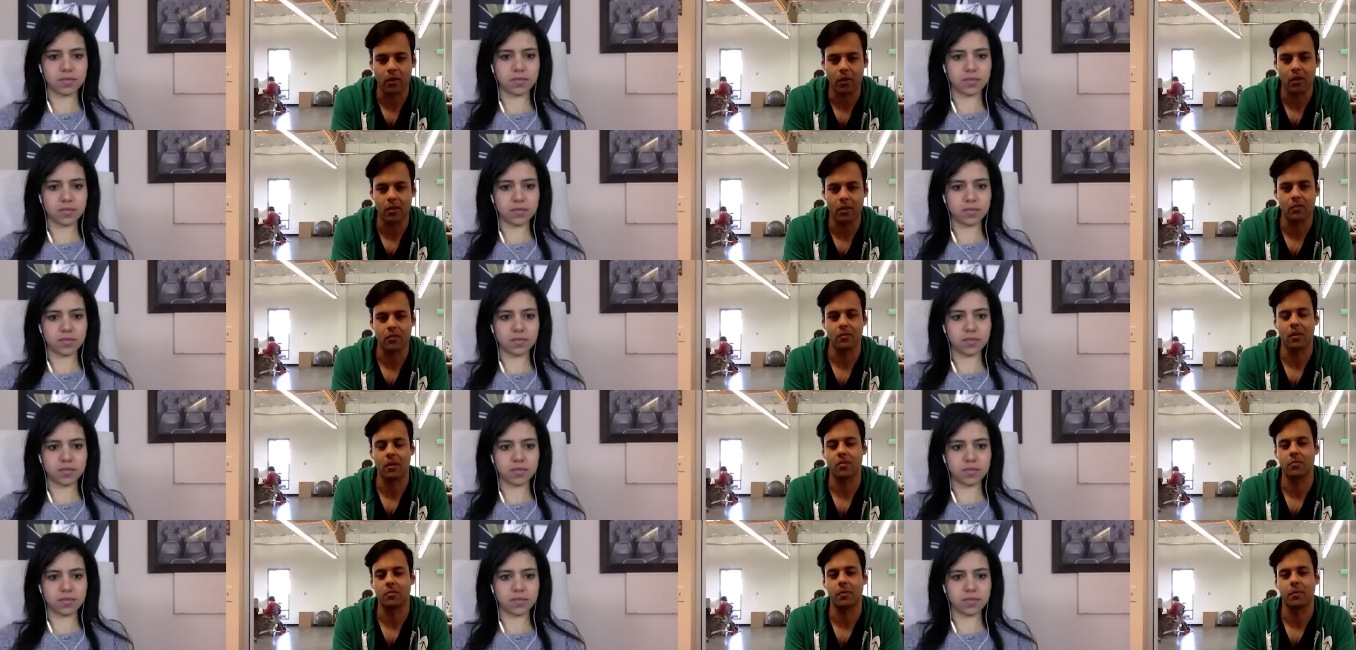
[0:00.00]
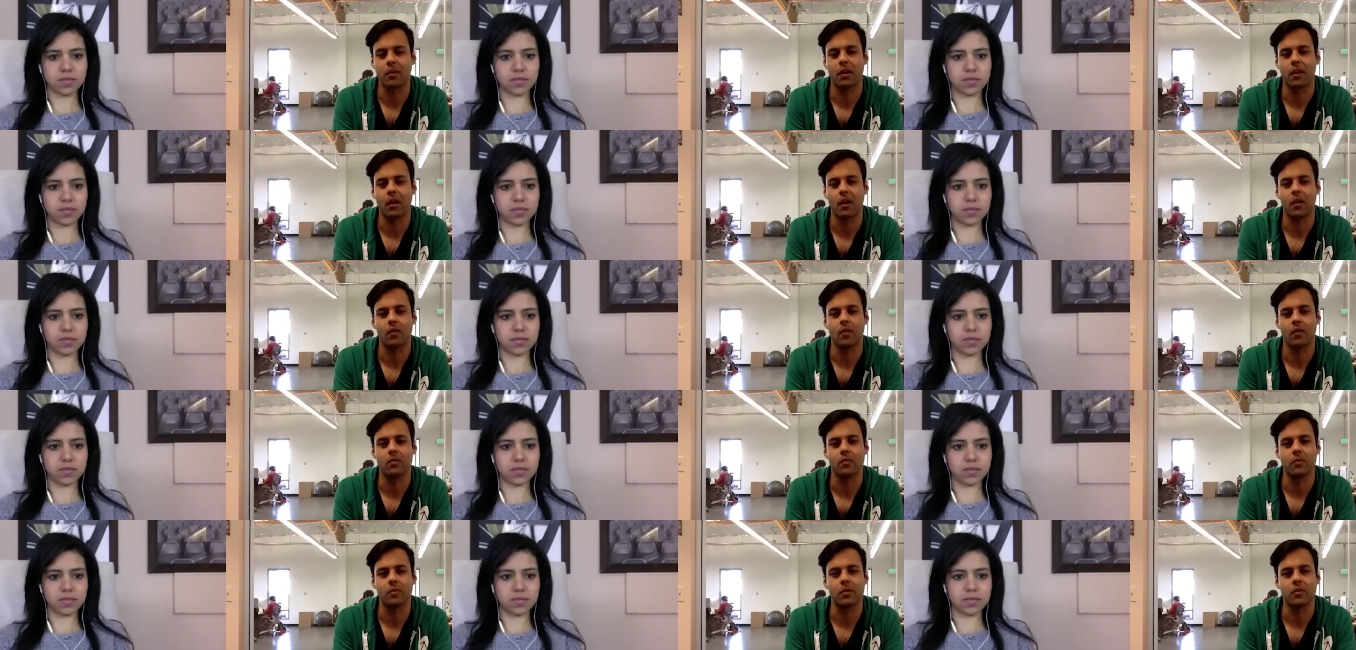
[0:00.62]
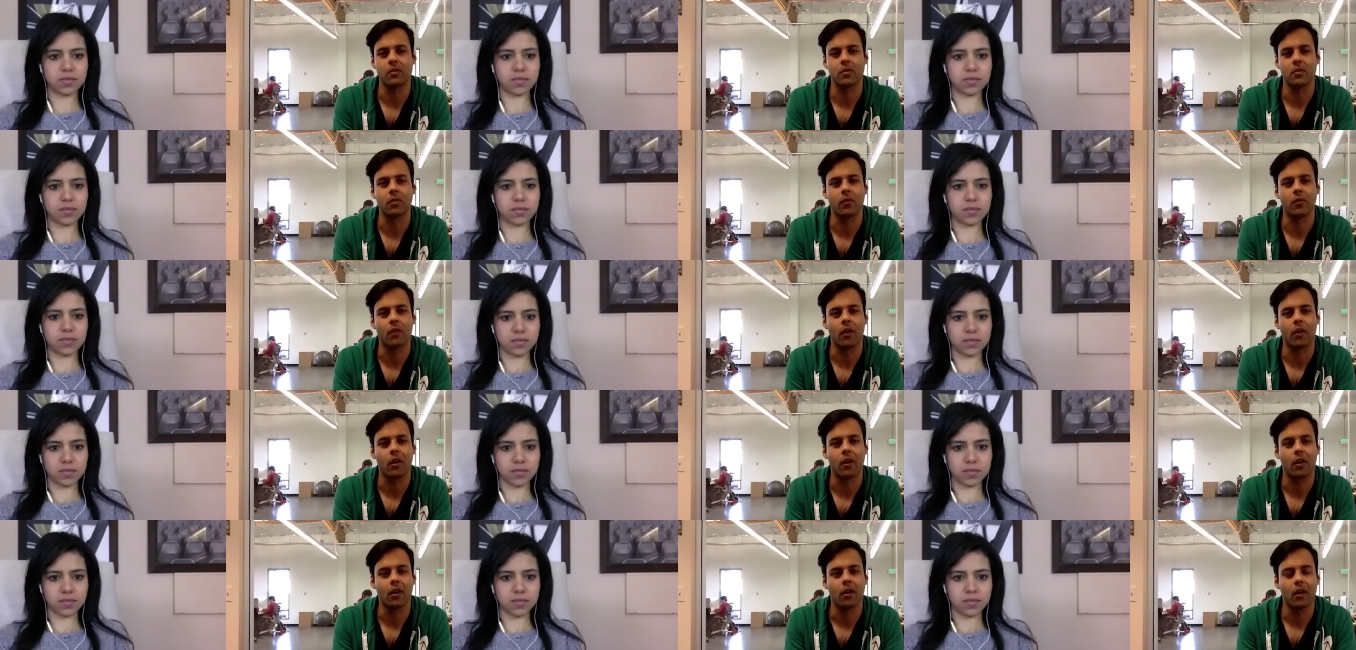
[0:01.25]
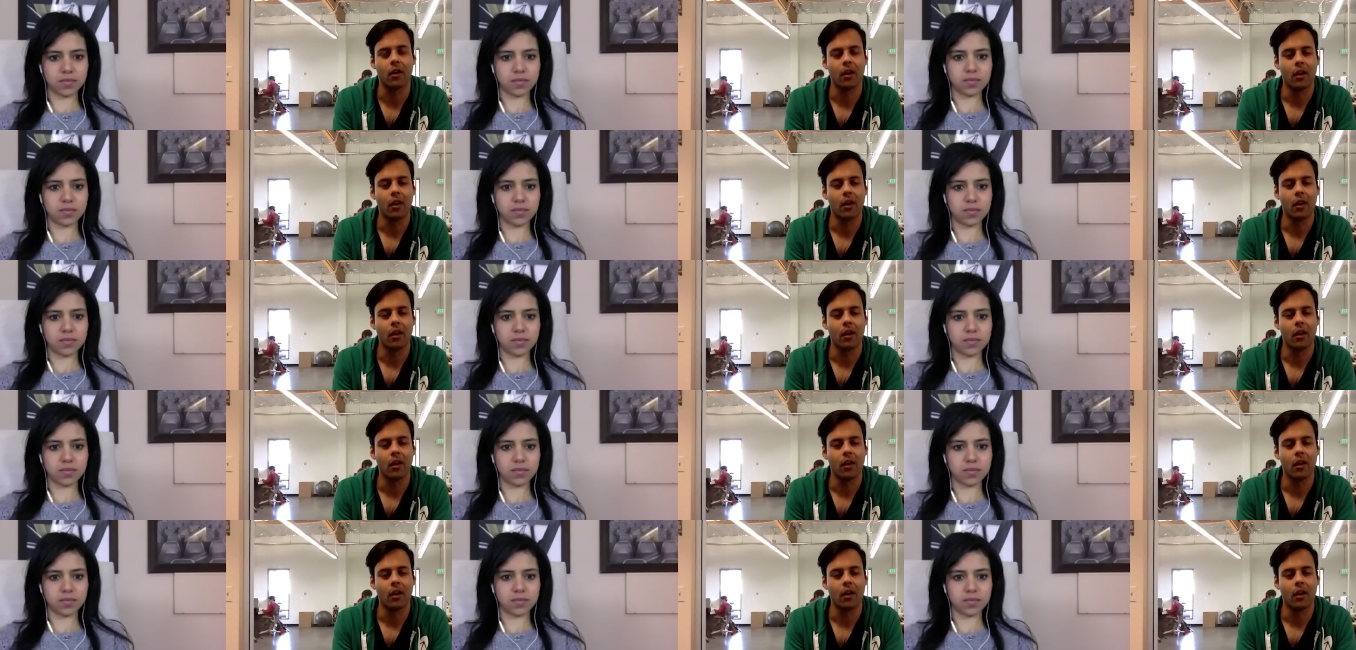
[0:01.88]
Speaker 1: it, has been how it's been so far.